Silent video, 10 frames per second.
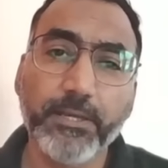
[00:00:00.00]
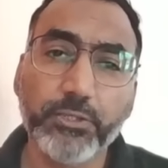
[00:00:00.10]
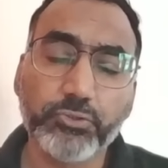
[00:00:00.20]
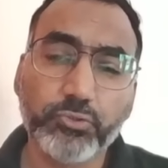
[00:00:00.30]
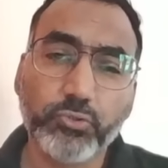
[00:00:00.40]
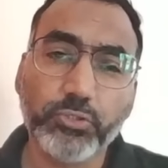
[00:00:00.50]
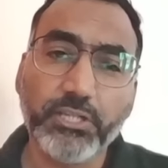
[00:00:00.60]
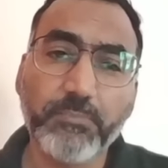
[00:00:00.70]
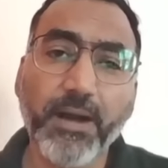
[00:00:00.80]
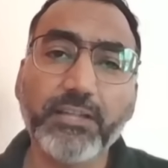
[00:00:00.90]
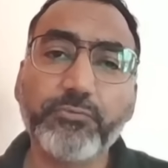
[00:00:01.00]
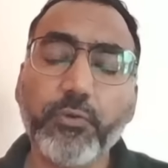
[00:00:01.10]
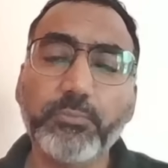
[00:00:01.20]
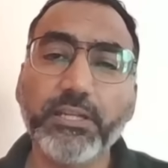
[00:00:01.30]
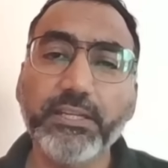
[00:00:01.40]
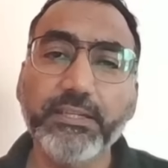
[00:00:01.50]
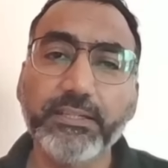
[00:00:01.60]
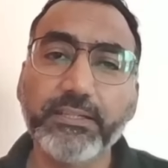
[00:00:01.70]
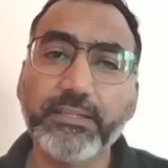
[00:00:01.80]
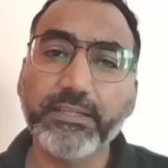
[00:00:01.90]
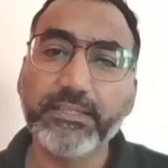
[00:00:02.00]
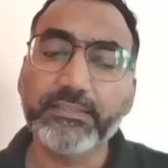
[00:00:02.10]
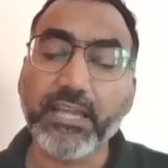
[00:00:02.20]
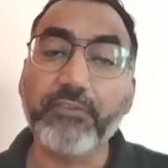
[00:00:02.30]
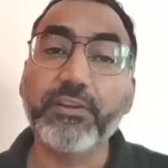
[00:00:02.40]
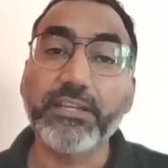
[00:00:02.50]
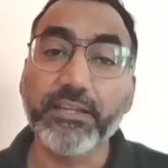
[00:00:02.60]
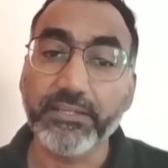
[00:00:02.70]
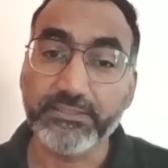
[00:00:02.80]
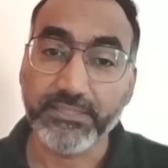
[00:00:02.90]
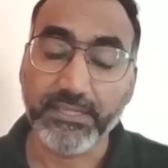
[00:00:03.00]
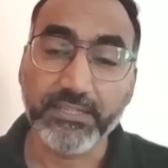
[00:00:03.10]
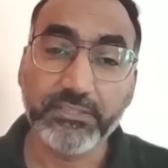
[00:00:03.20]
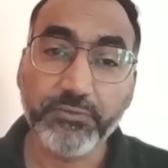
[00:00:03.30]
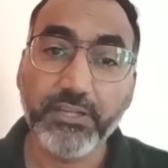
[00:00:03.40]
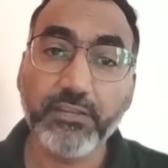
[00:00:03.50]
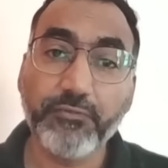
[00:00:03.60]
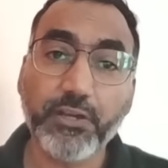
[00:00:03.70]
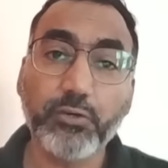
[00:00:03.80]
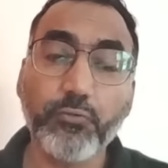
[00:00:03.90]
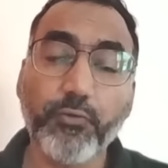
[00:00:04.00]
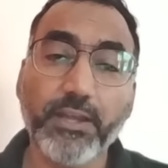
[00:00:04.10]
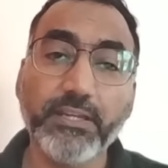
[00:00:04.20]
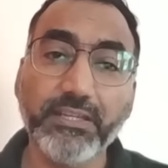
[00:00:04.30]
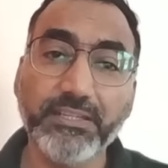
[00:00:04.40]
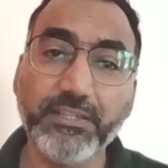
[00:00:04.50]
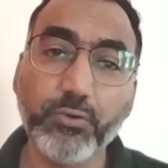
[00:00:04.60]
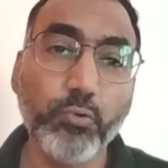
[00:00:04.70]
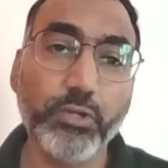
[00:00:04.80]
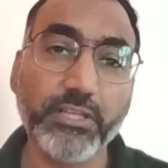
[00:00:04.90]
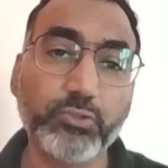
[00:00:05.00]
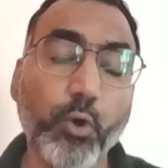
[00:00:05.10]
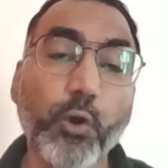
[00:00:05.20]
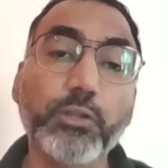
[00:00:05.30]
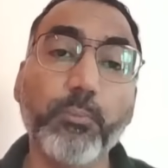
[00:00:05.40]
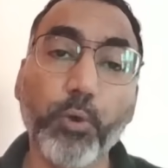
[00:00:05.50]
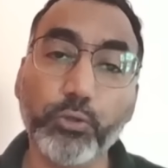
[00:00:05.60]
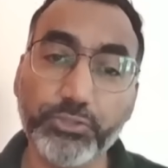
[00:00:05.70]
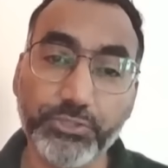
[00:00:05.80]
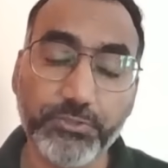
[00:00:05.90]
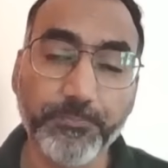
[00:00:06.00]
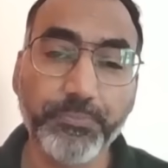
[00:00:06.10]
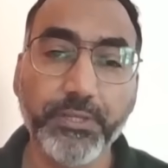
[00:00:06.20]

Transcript: So the demand from the leader is ever increasing, and it's very difficult to find a leader who ticks all the boxes.